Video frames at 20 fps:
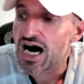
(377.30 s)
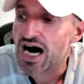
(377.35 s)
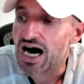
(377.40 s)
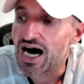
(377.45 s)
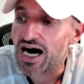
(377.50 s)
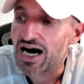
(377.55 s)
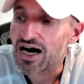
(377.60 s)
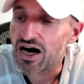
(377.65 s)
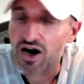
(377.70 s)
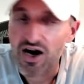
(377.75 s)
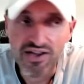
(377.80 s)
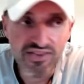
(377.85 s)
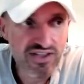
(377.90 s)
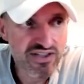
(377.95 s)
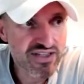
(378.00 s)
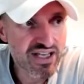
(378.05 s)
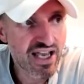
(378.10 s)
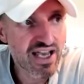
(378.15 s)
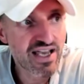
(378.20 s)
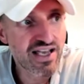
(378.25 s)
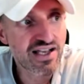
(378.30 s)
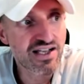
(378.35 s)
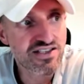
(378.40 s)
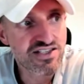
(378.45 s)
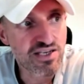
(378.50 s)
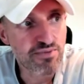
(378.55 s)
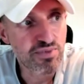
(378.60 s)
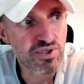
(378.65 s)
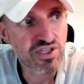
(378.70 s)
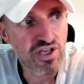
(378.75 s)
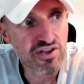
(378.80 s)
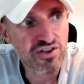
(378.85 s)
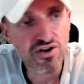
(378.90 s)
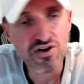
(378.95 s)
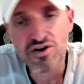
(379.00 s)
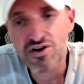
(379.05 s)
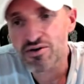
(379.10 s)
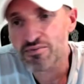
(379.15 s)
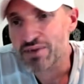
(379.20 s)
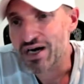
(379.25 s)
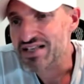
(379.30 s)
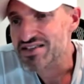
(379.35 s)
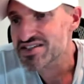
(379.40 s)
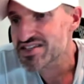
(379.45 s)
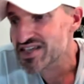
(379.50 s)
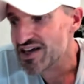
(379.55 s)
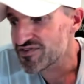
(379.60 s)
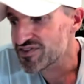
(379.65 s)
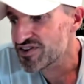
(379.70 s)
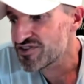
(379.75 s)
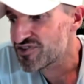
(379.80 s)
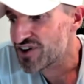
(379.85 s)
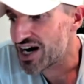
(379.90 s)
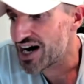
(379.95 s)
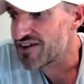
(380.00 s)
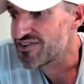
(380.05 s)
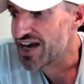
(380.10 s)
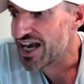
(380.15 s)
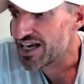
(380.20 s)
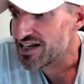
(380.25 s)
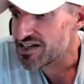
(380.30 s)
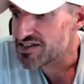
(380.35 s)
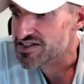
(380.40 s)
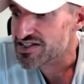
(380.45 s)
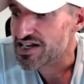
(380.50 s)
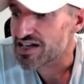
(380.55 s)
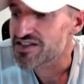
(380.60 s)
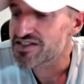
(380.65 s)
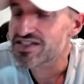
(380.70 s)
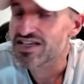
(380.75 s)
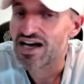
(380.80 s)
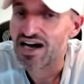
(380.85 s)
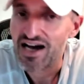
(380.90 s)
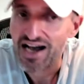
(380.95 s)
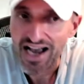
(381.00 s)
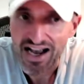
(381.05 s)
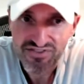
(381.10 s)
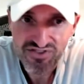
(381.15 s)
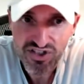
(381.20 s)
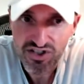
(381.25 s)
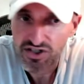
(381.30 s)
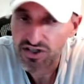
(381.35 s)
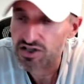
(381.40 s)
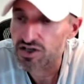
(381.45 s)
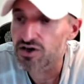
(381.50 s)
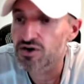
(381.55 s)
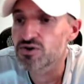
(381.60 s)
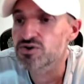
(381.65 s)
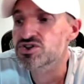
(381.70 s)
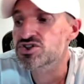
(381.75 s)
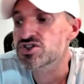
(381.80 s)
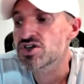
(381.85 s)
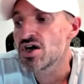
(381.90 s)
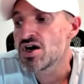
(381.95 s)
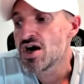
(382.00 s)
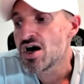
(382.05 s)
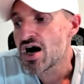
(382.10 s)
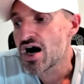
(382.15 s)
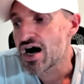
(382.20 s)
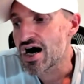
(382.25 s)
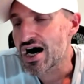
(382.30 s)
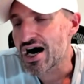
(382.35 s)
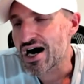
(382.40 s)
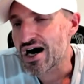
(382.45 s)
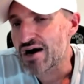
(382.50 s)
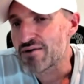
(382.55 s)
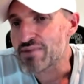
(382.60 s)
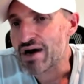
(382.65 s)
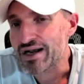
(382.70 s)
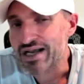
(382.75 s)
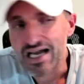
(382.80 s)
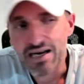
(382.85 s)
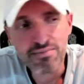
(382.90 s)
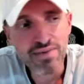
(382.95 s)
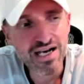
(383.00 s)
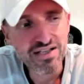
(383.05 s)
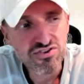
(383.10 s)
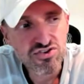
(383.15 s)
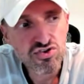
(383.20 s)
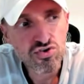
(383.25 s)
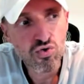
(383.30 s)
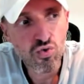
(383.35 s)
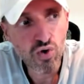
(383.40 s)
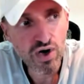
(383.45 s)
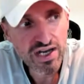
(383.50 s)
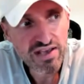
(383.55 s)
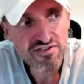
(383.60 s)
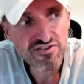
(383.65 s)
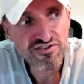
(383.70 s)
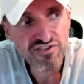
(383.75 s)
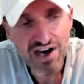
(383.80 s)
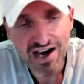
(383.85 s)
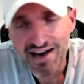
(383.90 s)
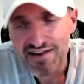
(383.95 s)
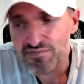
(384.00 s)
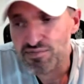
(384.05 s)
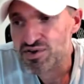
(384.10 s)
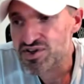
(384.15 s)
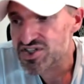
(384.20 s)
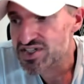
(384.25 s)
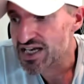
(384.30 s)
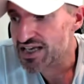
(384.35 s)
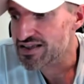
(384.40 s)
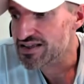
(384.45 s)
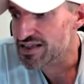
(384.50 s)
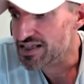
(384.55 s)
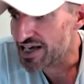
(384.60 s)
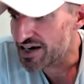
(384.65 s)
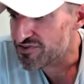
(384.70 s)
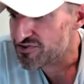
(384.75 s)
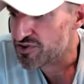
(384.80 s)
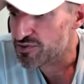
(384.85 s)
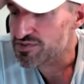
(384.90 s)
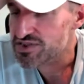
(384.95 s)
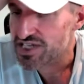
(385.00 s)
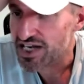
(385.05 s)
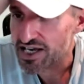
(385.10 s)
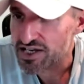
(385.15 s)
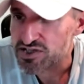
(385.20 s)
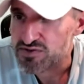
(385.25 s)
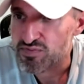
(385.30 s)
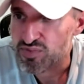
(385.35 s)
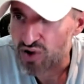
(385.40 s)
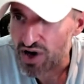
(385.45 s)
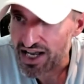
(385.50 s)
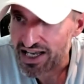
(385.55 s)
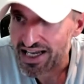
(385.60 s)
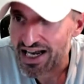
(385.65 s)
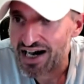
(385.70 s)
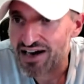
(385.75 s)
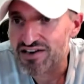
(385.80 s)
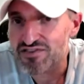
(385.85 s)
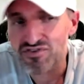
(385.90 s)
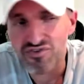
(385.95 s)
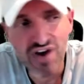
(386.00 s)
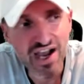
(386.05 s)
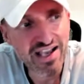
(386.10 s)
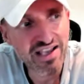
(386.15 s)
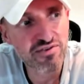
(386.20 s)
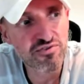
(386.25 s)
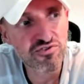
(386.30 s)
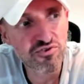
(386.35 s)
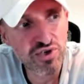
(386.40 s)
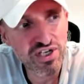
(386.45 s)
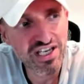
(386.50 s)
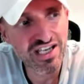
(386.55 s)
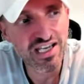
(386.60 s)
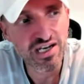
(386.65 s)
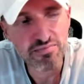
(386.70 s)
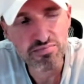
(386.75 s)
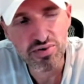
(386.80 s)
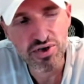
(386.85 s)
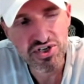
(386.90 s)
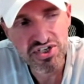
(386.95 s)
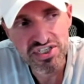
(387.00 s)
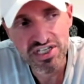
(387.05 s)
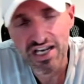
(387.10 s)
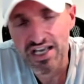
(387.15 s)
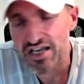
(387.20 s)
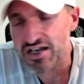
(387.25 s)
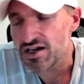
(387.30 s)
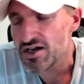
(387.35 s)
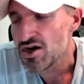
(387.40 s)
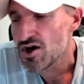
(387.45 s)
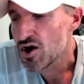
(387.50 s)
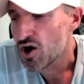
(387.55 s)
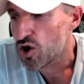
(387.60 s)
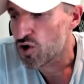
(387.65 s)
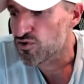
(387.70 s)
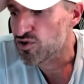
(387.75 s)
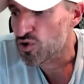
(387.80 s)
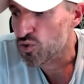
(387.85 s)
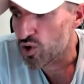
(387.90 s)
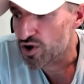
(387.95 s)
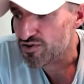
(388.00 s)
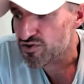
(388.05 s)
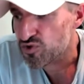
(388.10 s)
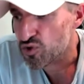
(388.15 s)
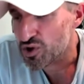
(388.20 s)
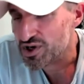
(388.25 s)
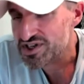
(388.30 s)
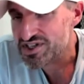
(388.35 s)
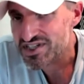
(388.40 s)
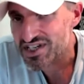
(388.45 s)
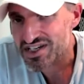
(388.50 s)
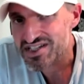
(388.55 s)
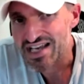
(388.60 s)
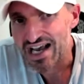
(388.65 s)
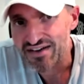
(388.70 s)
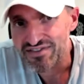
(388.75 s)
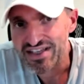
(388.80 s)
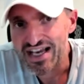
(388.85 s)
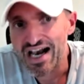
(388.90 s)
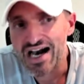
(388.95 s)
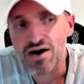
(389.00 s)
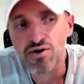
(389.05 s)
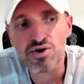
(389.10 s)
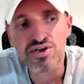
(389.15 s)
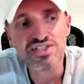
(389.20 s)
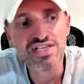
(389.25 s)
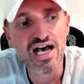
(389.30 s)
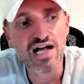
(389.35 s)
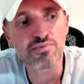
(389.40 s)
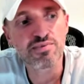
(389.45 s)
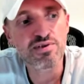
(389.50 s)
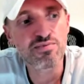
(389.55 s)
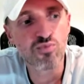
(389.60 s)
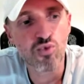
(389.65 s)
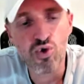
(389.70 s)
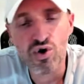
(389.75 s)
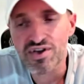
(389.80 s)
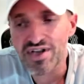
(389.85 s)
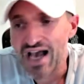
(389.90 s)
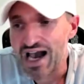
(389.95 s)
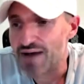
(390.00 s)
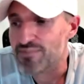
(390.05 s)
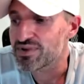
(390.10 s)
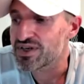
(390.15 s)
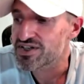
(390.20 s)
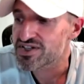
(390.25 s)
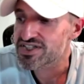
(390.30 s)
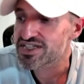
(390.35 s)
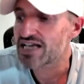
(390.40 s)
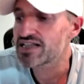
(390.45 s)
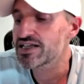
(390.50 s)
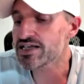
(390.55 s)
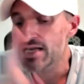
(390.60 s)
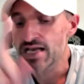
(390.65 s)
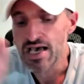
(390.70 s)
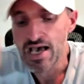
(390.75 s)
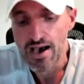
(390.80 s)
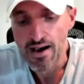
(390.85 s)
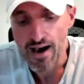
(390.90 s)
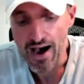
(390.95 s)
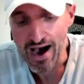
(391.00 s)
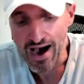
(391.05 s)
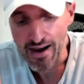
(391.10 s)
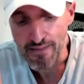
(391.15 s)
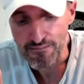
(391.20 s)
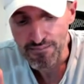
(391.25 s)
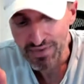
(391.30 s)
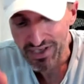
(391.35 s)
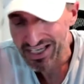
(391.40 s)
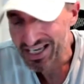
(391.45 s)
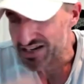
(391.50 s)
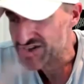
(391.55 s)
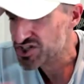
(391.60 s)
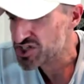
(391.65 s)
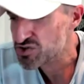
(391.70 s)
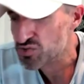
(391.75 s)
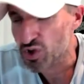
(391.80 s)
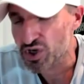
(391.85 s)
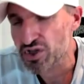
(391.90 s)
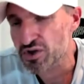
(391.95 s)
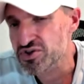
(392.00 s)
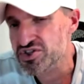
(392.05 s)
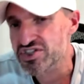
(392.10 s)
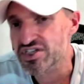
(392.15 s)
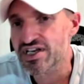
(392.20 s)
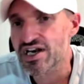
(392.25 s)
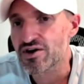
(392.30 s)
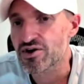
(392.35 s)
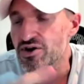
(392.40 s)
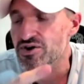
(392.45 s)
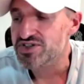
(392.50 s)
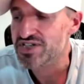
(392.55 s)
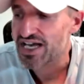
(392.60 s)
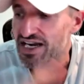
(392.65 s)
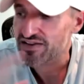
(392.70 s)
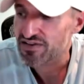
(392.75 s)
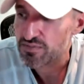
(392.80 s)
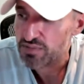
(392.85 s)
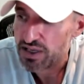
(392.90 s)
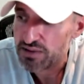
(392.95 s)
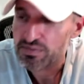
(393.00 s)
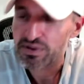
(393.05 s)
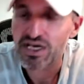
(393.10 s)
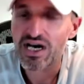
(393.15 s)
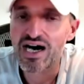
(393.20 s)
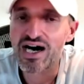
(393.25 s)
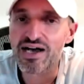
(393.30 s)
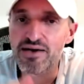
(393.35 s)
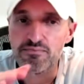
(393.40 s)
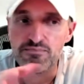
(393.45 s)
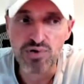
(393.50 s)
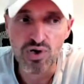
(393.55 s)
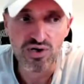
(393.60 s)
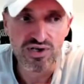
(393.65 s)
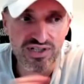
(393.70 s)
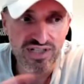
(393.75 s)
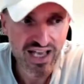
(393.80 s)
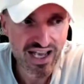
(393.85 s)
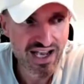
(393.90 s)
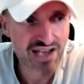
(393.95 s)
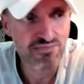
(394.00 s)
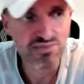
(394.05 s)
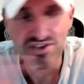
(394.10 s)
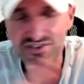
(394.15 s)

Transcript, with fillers: Uh, on the day, it's up another about 75, 80 cents after the close. Um, I got about 25% left from today's breakout. If I can, if we could get a push today over 146 after hours, I'll be more than happy to sell it. Uh, again, just one of those scenarios ahead of the PPI bird in the hand.